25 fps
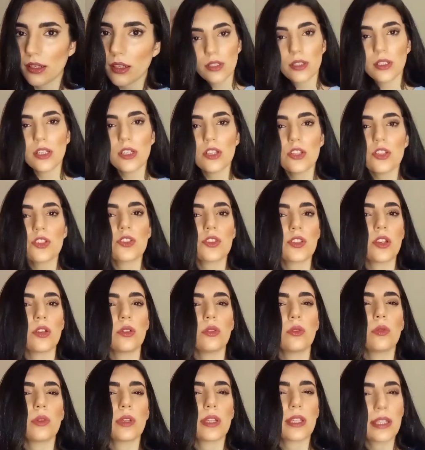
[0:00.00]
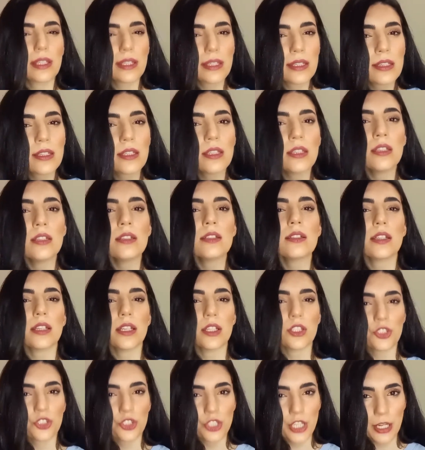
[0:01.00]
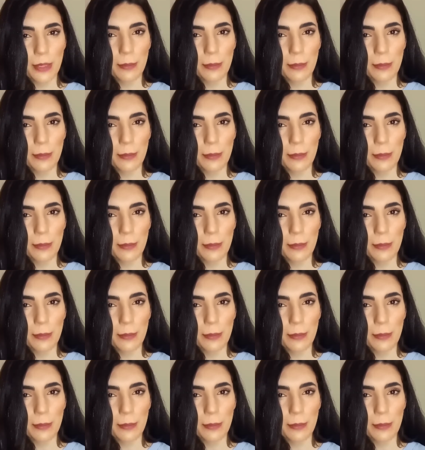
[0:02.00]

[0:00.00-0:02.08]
So he is ashamed